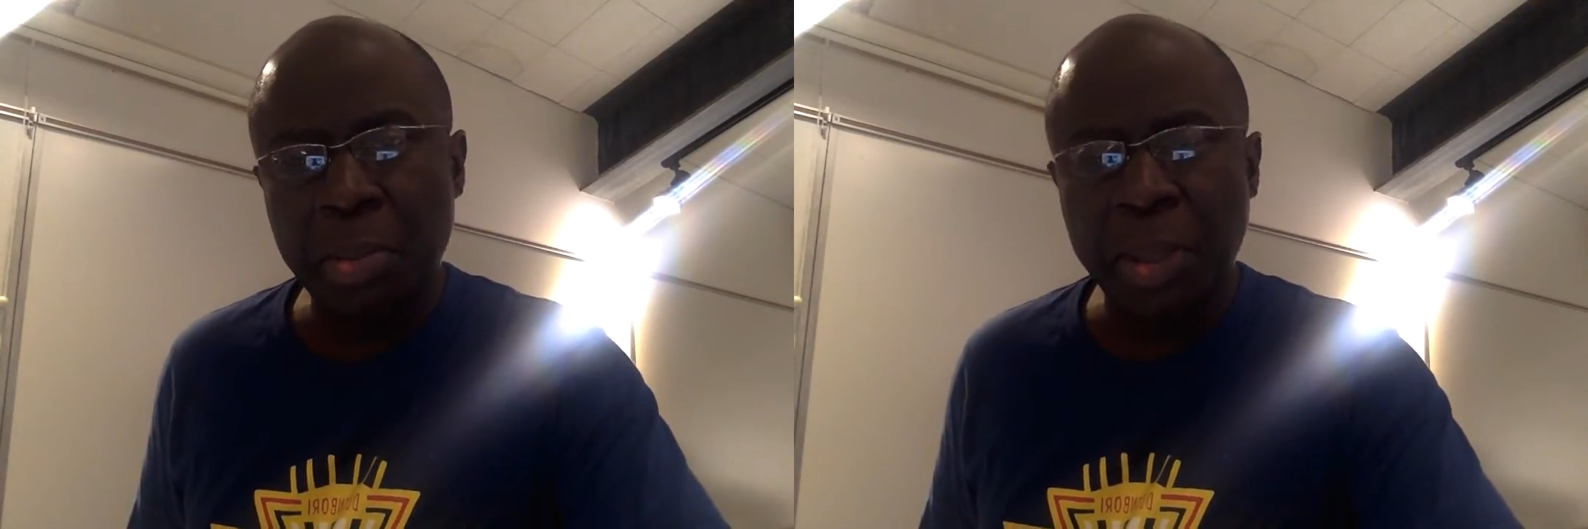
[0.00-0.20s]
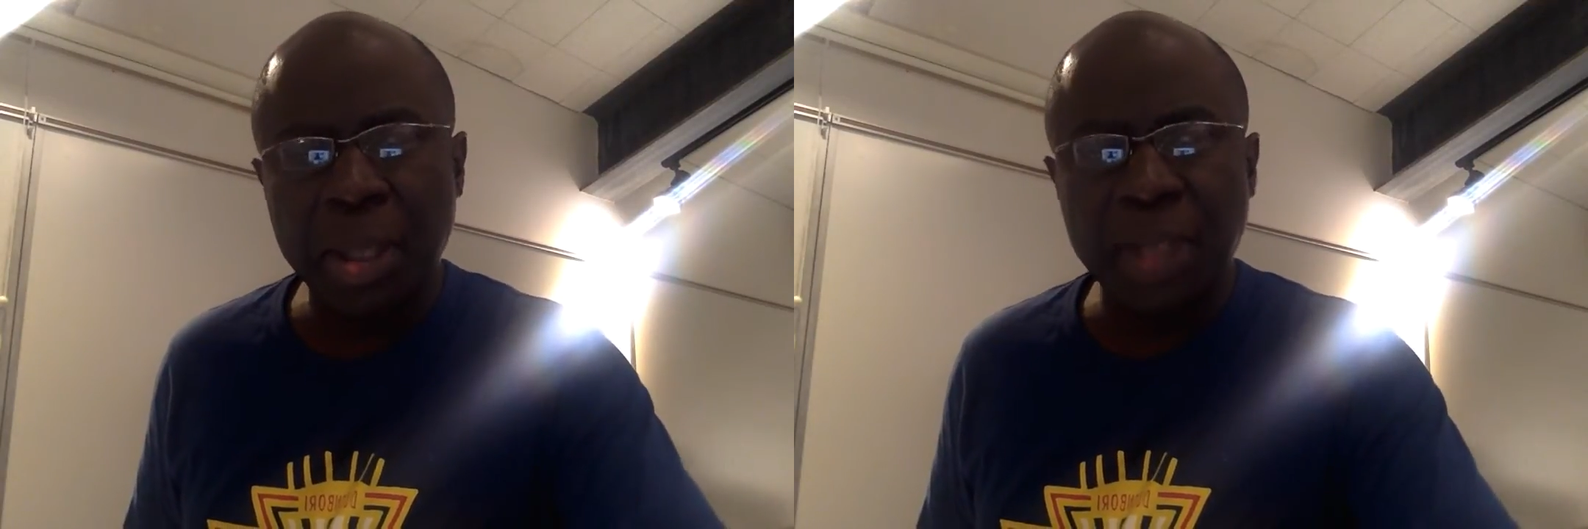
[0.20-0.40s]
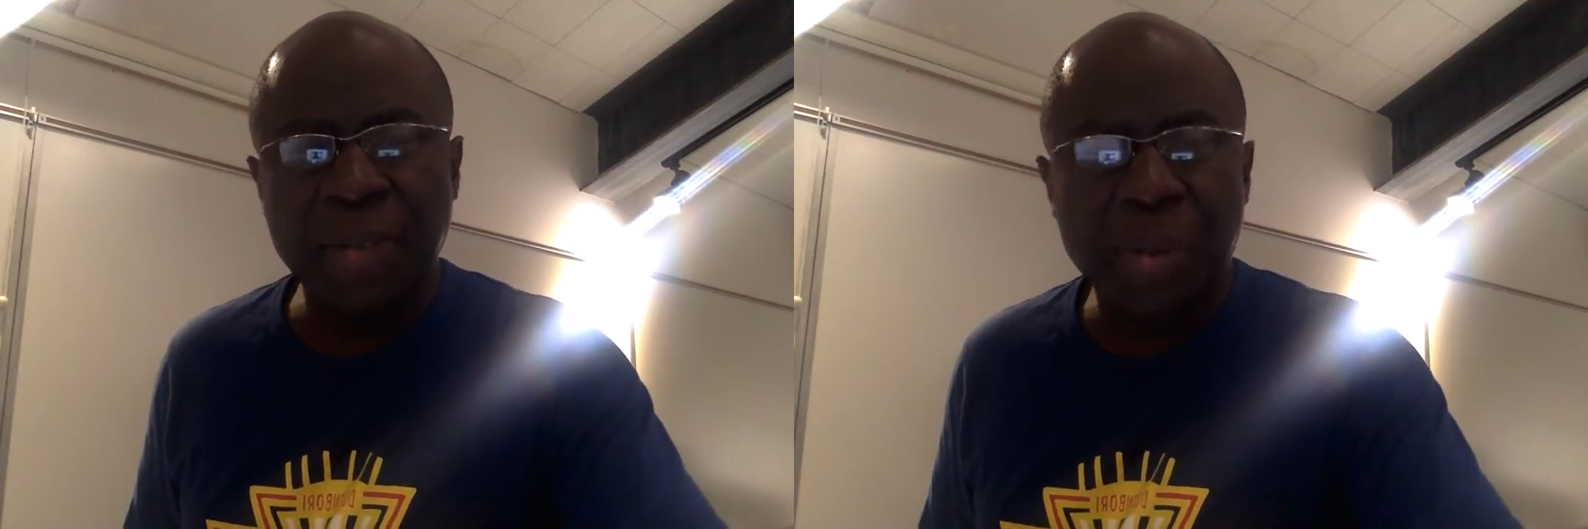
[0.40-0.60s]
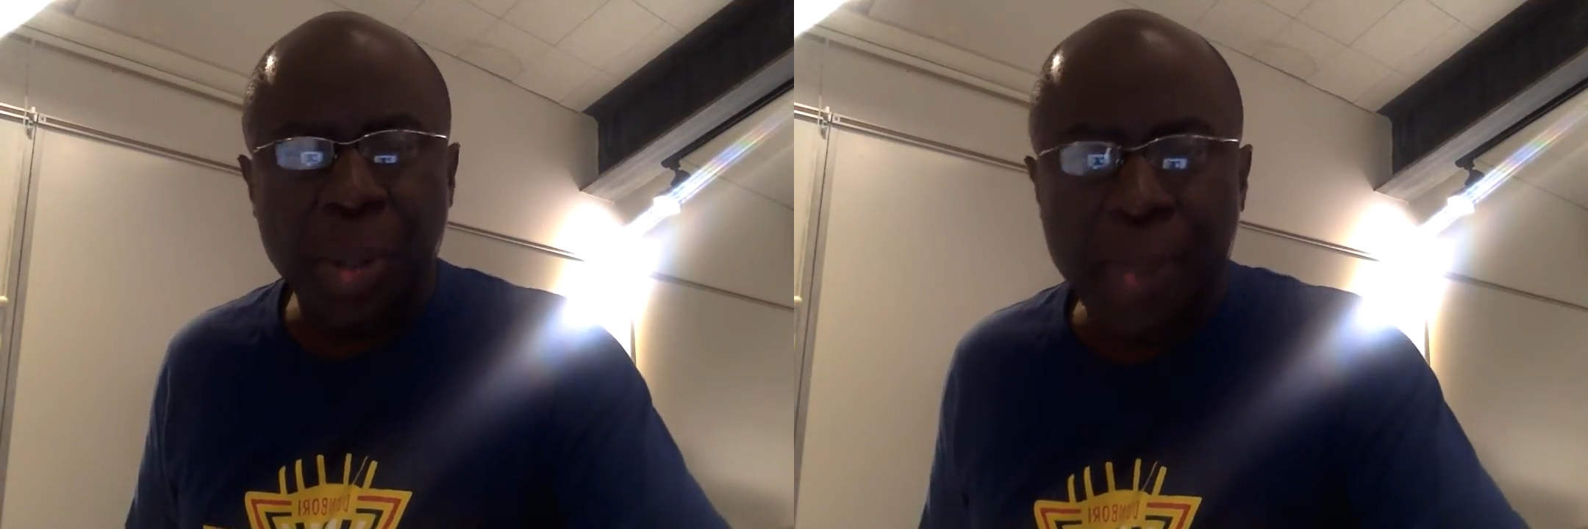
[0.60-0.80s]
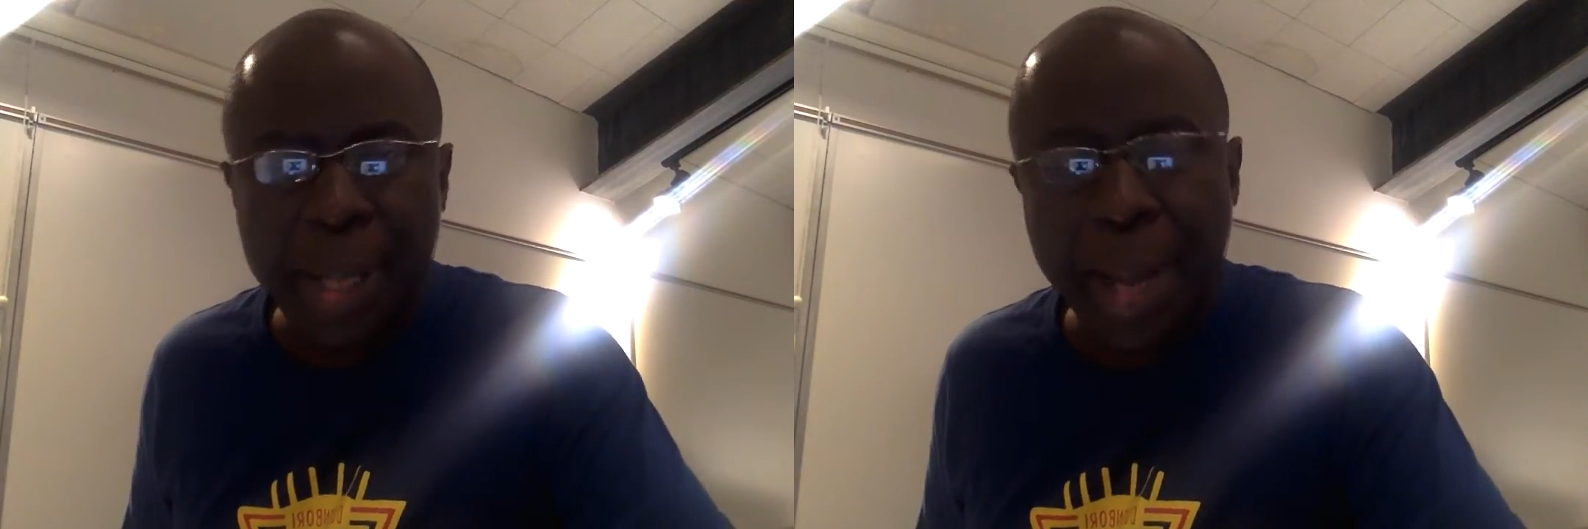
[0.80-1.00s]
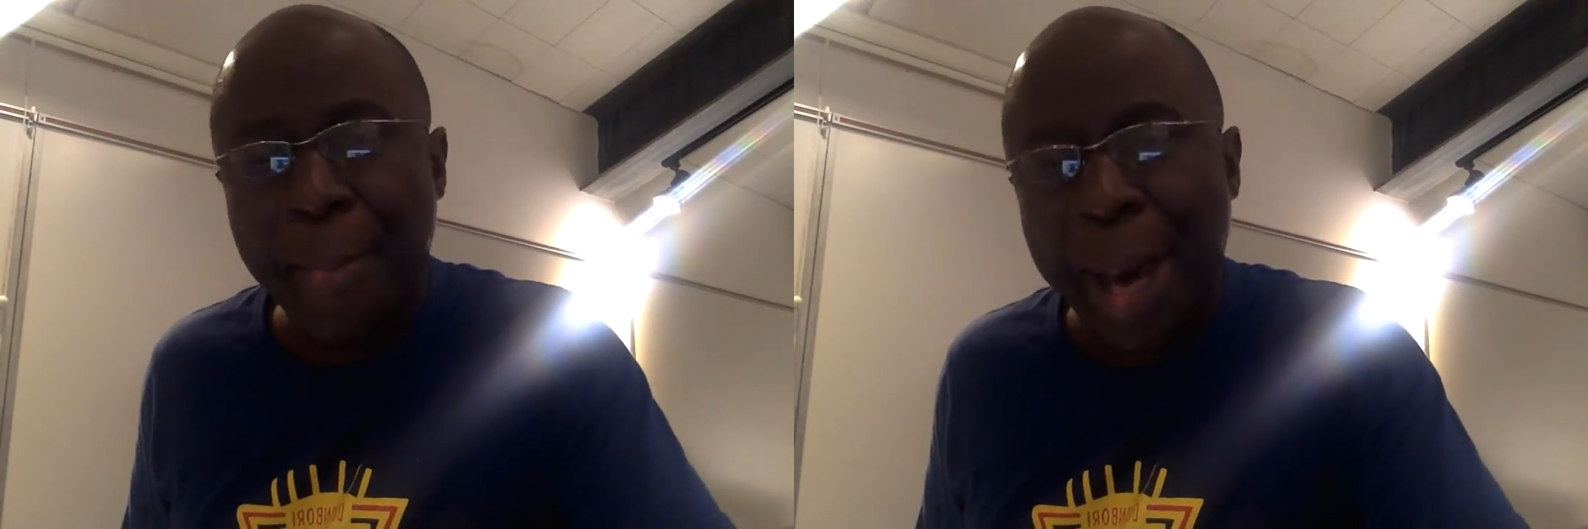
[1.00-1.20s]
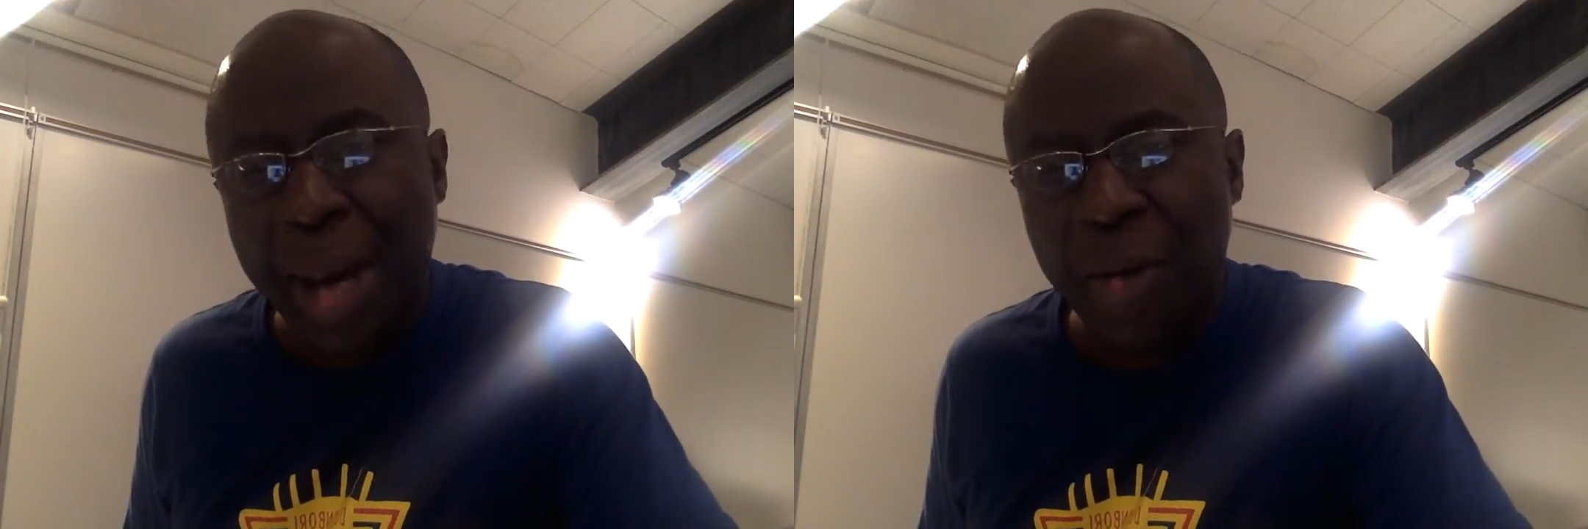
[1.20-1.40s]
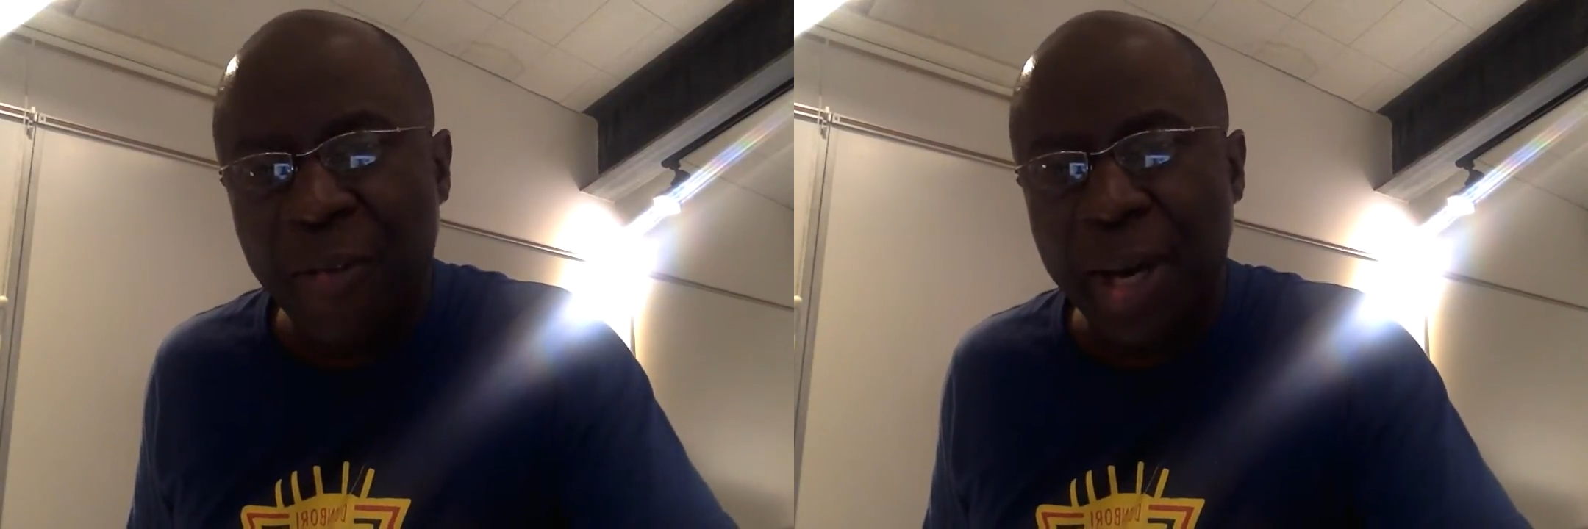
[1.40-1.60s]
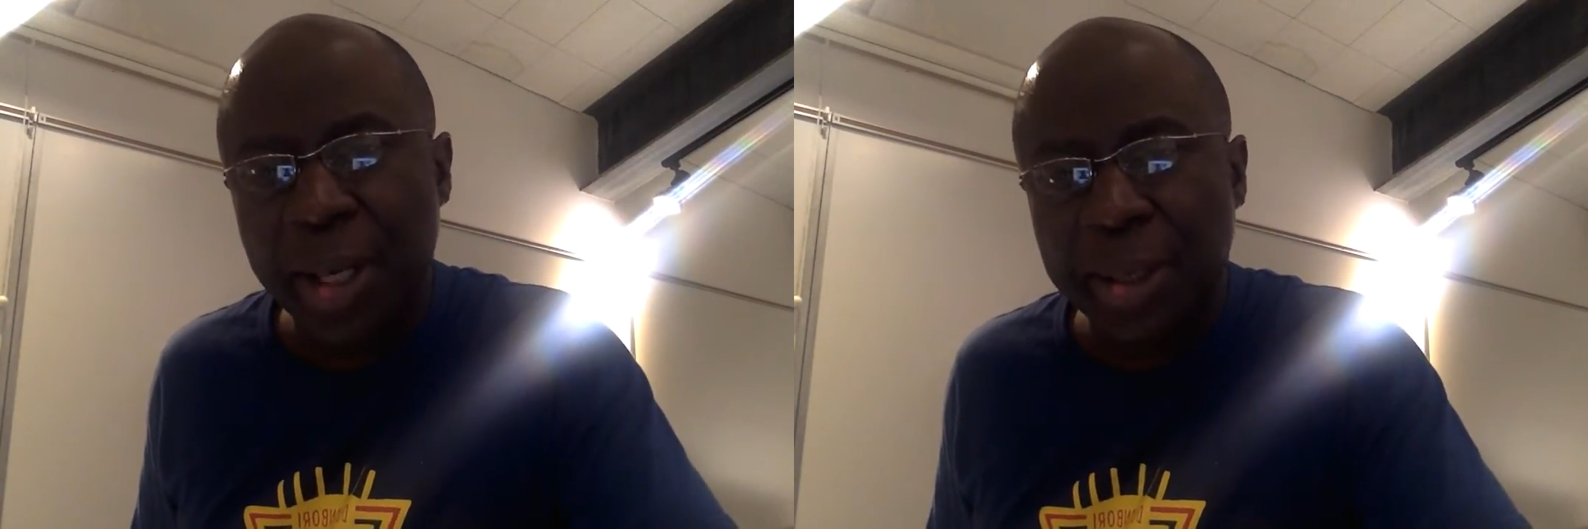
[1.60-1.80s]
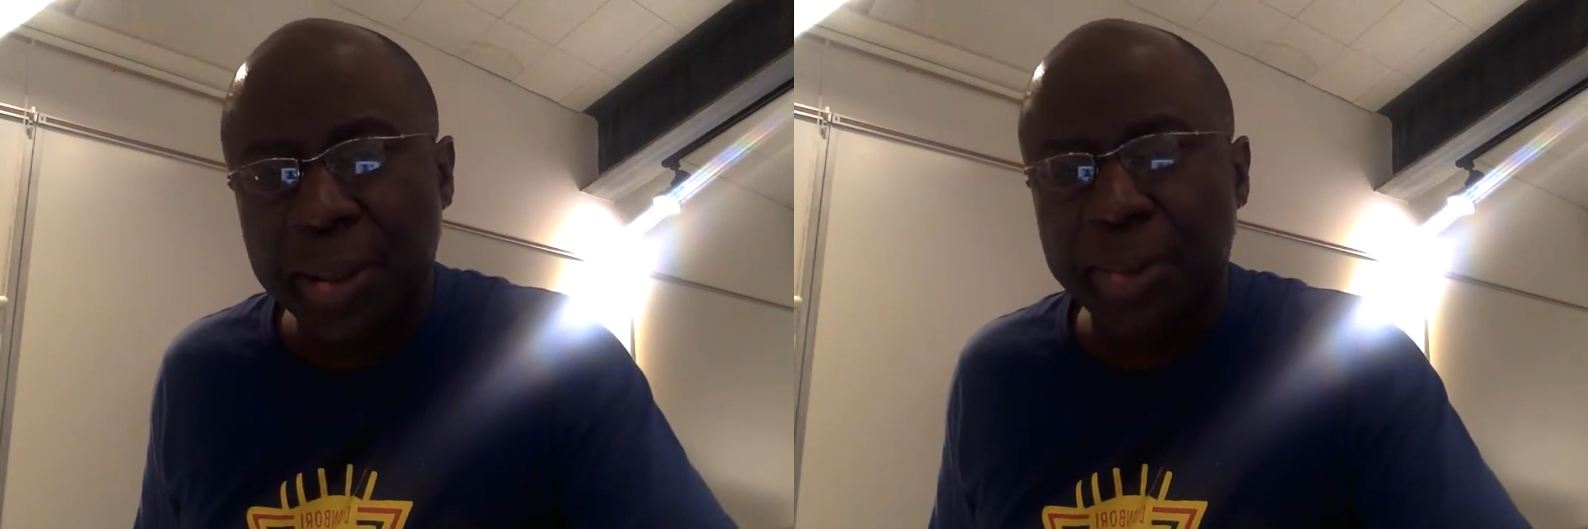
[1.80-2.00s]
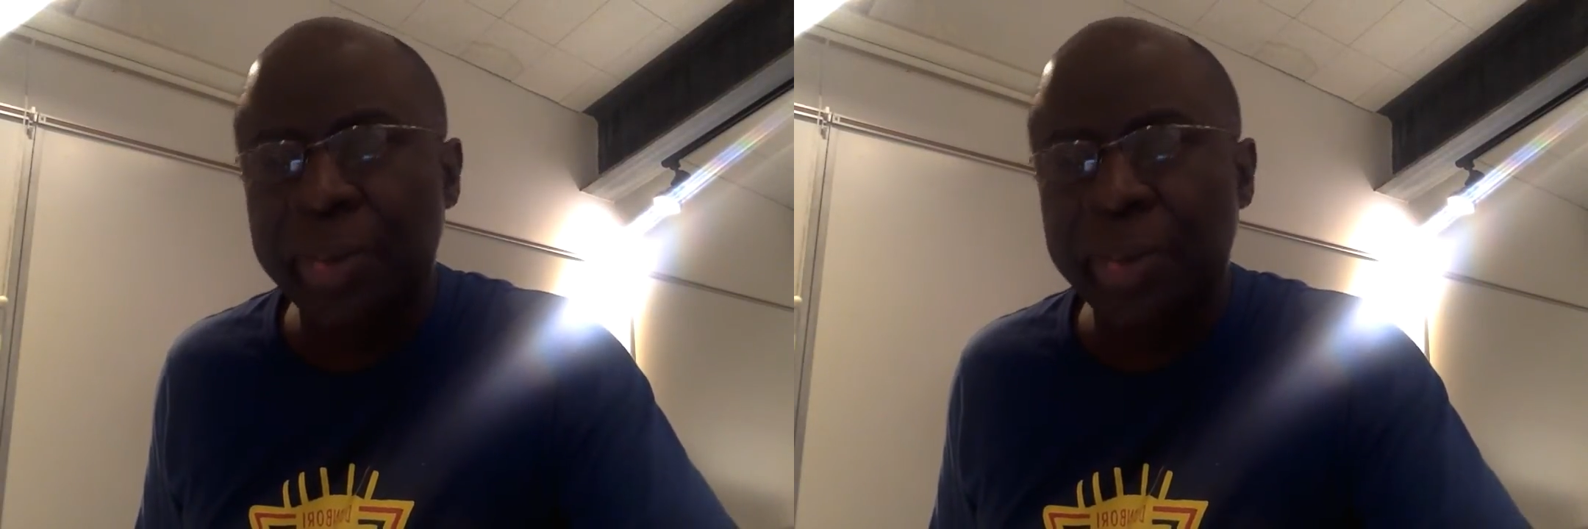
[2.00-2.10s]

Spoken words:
because if you were to play a monophonic tone,